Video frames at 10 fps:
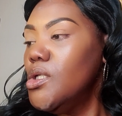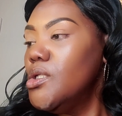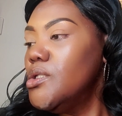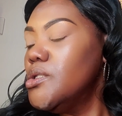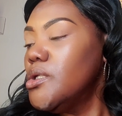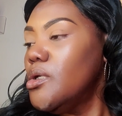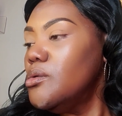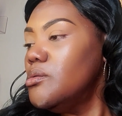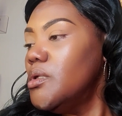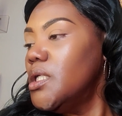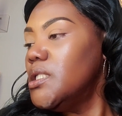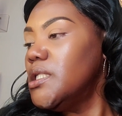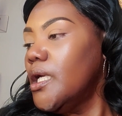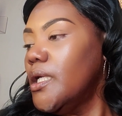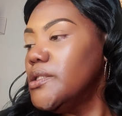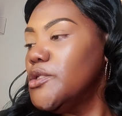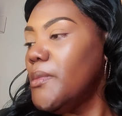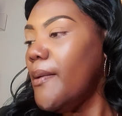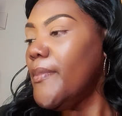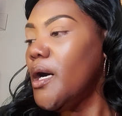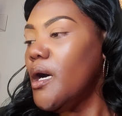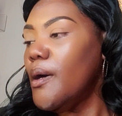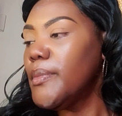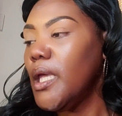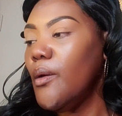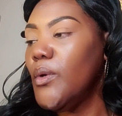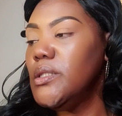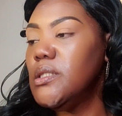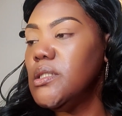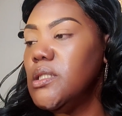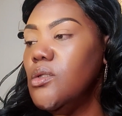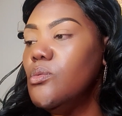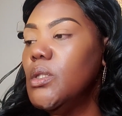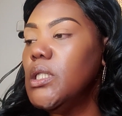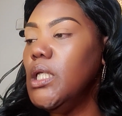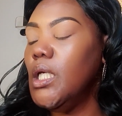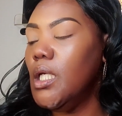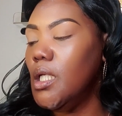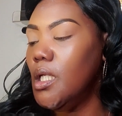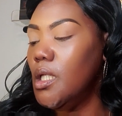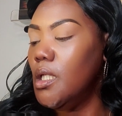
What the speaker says: So, shout out to my mom. Can't wait to see you again.